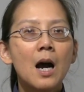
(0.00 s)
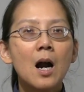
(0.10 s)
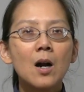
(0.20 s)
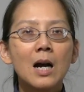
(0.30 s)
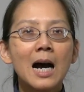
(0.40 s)

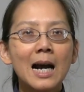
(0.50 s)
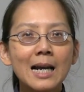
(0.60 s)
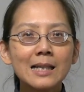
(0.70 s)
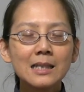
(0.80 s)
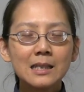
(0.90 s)
Our
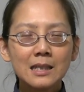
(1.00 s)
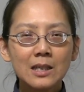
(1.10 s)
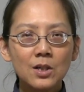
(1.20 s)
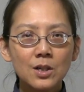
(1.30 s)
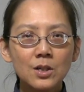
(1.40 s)
eyes,
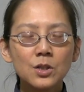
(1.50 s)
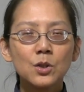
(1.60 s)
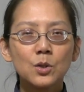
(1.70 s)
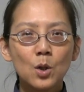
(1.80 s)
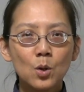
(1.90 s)
ears,
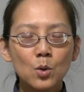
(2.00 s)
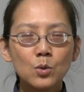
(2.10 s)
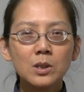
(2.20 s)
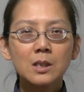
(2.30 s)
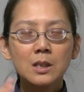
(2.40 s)

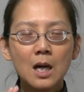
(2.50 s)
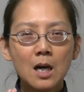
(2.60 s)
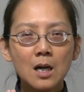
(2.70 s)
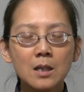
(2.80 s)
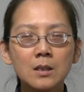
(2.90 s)
nose,
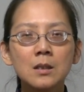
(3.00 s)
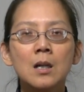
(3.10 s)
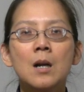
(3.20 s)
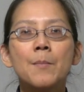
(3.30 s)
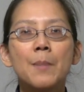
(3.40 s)
tongue,
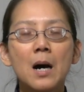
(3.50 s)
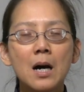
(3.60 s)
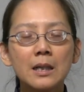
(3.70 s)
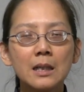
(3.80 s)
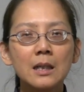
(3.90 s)

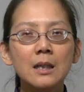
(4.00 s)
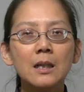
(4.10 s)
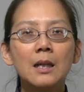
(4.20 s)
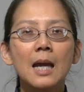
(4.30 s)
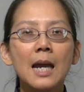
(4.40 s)

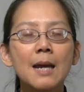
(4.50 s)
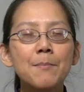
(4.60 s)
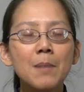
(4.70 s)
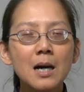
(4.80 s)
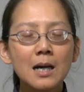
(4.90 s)
body,
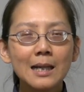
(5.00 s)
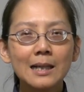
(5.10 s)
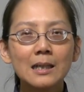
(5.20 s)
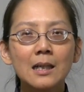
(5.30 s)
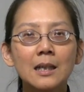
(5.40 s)
and mind.
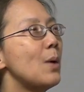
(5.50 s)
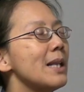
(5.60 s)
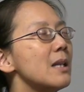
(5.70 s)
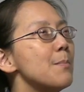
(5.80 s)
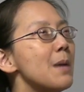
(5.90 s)

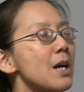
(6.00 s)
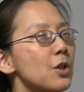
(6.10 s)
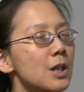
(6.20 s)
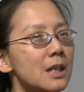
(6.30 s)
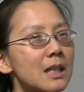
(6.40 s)
When the
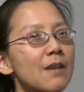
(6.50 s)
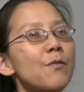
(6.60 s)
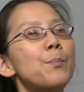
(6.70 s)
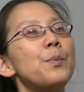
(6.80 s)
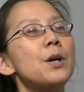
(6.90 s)
mother
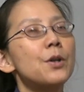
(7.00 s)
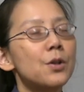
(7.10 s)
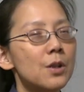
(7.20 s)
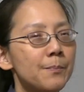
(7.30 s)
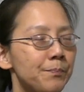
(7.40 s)
gives
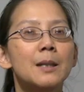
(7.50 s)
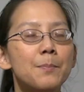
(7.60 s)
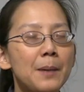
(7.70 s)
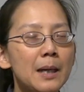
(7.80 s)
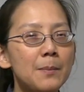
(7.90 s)
birth, the
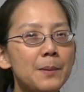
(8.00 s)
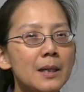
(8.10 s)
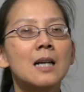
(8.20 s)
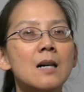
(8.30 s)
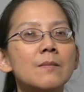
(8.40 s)

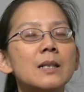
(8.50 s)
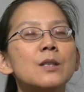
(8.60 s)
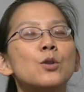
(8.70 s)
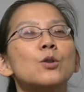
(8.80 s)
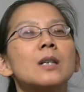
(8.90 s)
baby comes
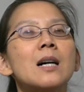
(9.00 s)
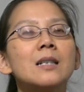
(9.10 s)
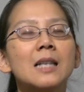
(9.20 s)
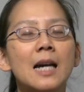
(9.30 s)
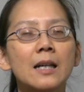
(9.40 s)
into
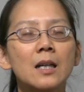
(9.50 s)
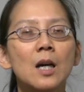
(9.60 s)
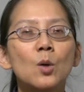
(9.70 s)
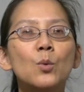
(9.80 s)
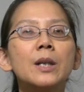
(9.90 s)
contact
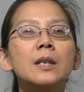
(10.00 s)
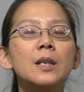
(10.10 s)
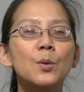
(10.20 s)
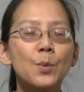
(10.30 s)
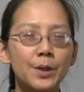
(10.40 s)
with
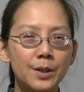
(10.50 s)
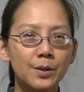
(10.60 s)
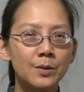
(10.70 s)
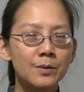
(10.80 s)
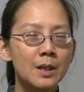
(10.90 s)
the
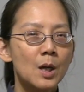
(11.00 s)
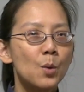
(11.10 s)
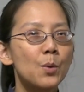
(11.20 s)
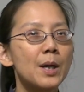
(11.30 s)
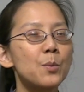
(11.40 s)
world.
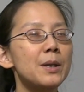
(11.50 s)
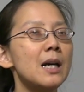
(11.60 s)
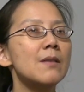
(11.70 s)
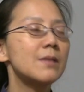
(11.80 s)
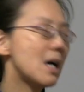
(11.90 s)
When we
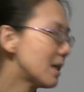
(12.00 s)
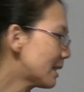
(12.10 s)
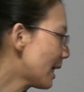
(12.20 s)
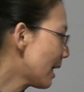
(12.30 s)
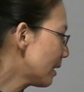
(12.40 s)
have
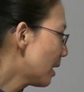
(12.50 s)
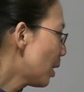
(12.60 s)
contact,